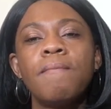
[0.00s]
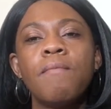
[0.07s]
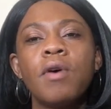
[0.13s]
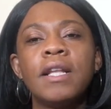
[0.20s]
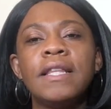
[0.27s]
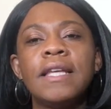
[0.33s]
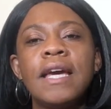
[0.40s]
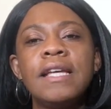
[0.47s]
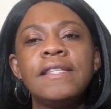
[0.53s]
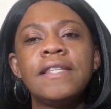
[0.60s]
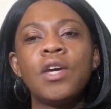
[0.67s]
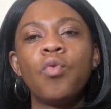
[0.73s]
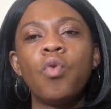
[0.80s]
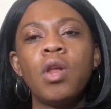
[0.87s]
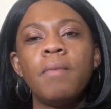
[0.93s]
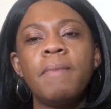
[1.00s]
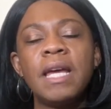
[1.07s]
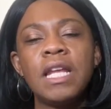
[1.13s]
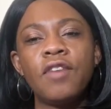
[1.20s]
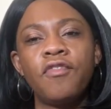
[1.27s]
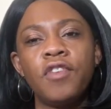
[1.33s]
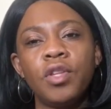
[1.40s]
But there is a real
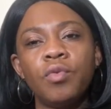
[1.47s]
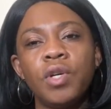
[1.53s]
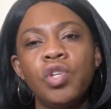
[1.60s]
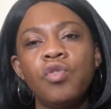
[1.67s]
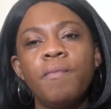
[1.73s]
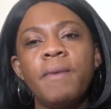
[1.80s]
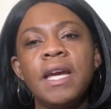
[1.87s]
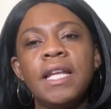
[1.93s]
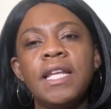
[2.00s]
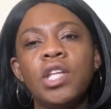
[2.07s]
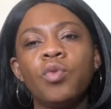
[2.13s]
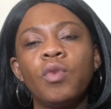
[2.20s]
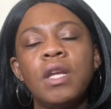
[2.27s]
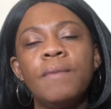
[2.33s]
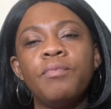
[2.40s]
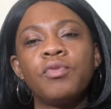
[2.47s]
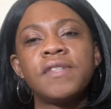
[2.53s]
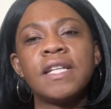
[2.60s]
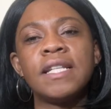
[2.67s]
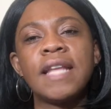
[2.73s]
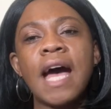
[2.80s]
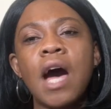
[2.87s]
benefit when you're paying the
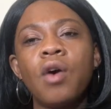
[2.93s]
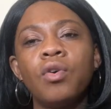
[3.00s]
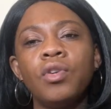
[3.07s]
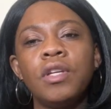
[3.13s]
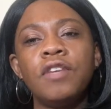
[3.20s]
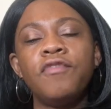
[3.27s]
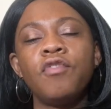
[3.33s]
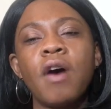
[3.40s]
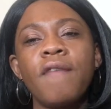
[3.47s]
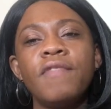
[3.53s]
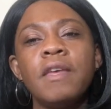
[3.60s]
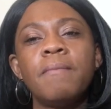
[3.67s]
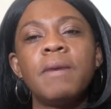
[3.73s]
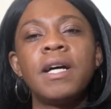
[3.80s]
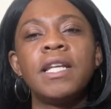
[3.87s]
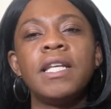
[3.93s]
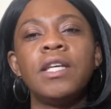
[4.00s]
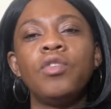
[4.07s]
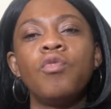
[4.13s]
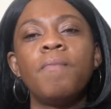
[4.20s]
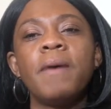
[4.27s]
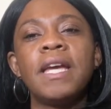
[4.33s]
20% down. If you have the money,
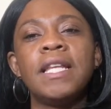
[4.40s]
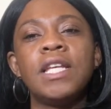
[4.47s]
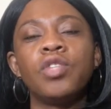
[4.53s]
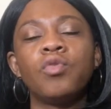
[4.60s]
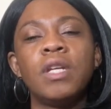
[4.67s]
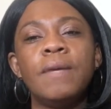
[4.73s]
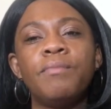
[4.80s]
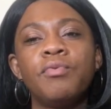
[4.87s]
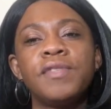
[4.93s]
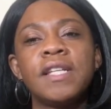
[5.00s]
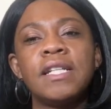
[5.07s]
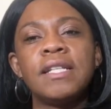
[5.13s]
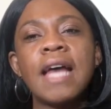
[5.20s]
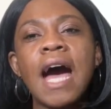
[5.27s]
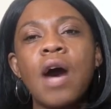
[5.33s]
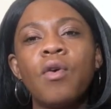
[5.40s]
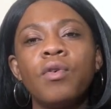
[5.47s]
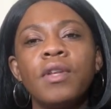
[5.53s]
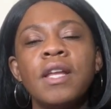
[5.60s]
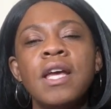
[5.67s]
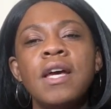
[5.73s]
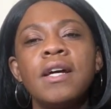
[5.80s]
you're paying the 20% down.